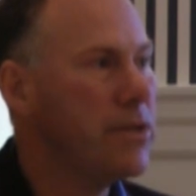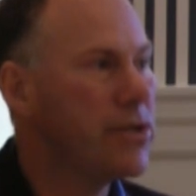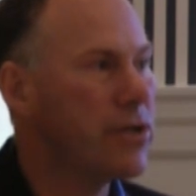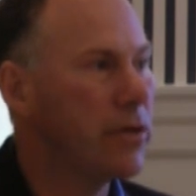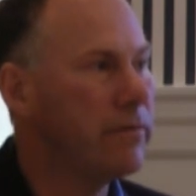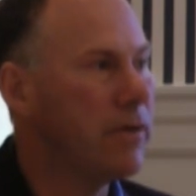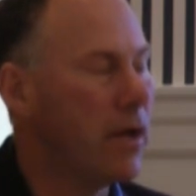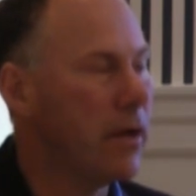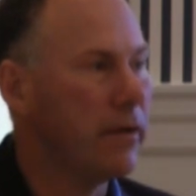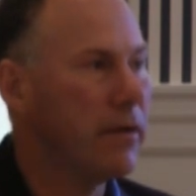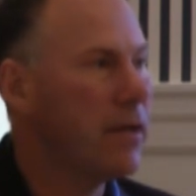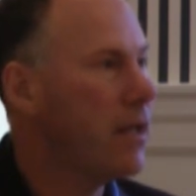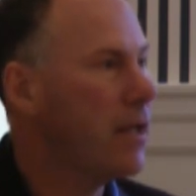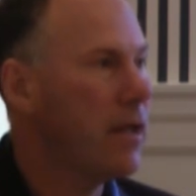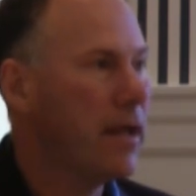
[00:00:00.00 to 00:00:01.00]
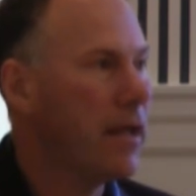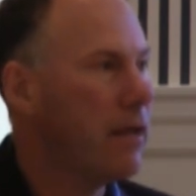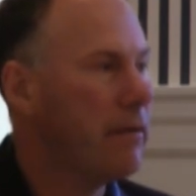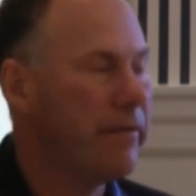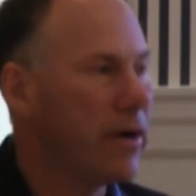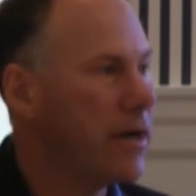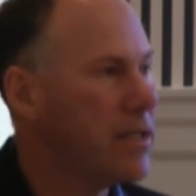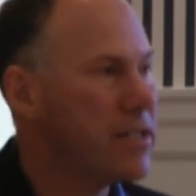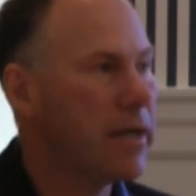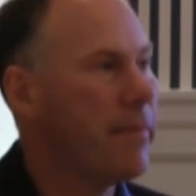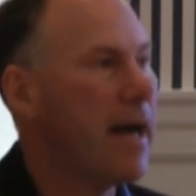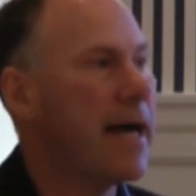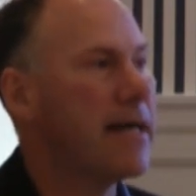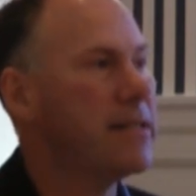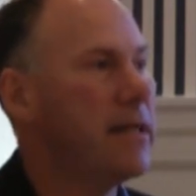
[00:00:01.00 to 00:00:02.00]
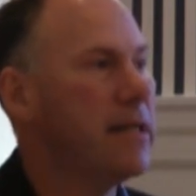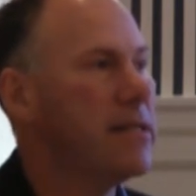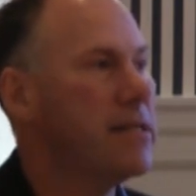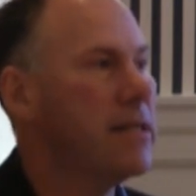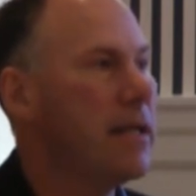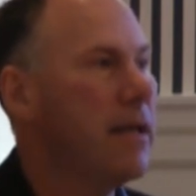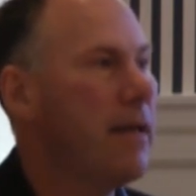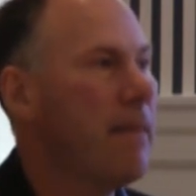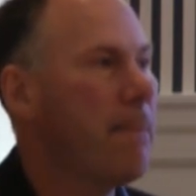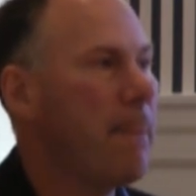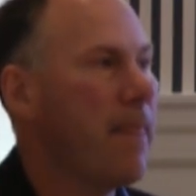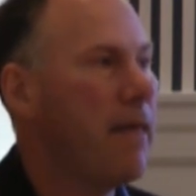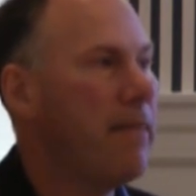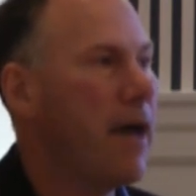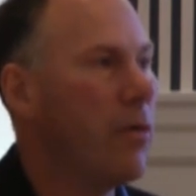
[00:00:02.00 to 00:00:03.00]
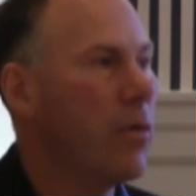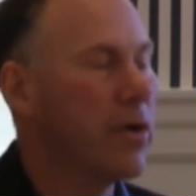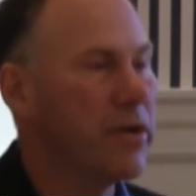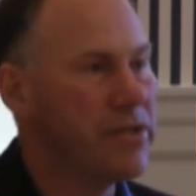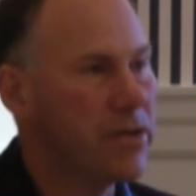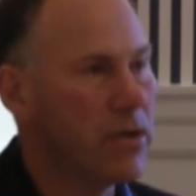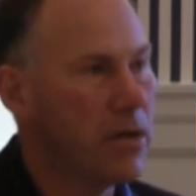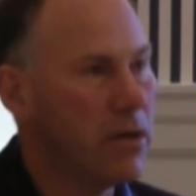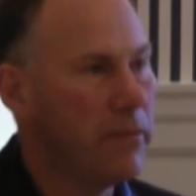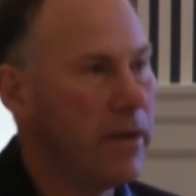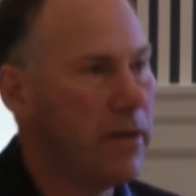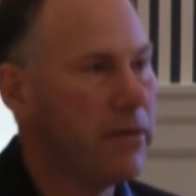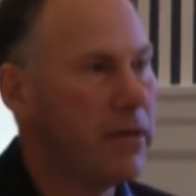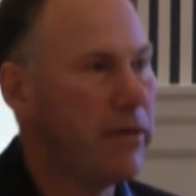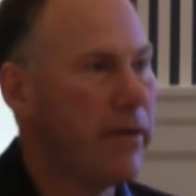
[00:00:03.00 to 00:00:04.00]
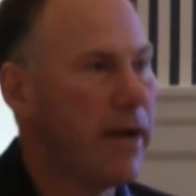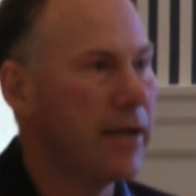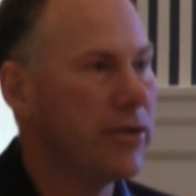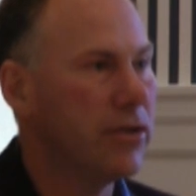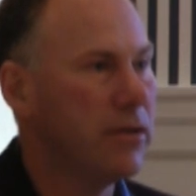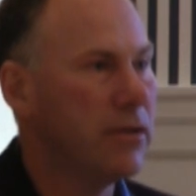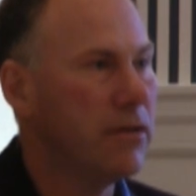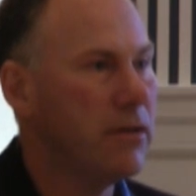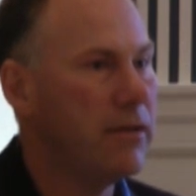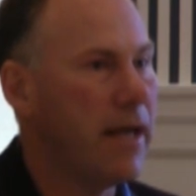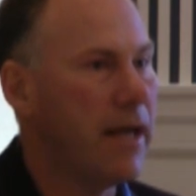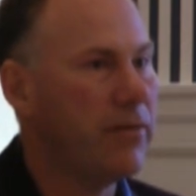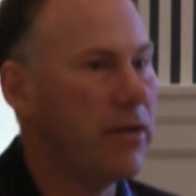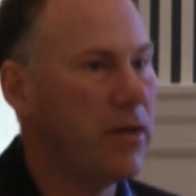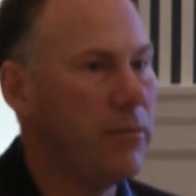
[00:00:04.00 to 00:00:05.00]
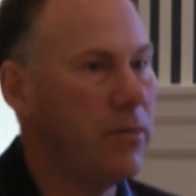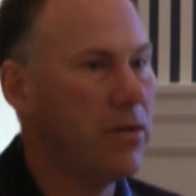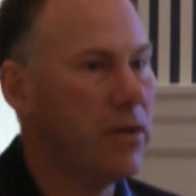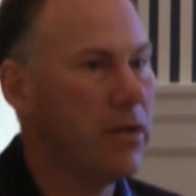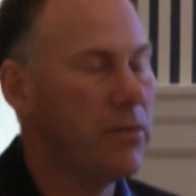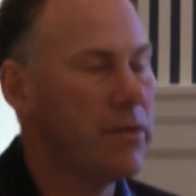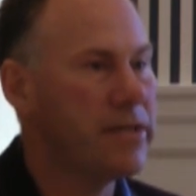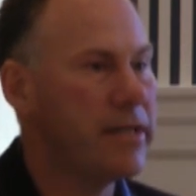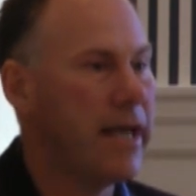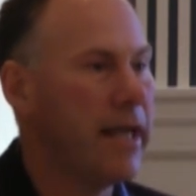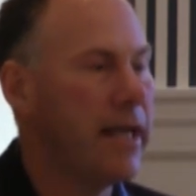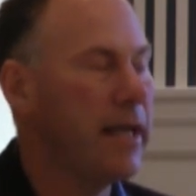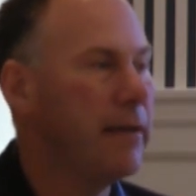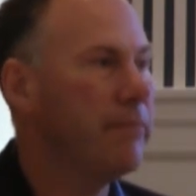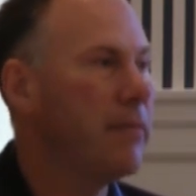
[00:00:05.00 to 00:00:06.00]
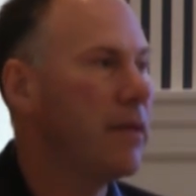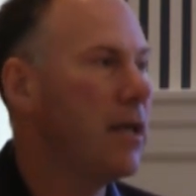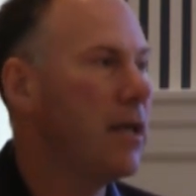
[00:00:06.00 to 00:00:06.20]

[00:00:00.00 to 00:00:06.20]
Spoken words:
served on various capacities that were concerned about the direction that the community was taking.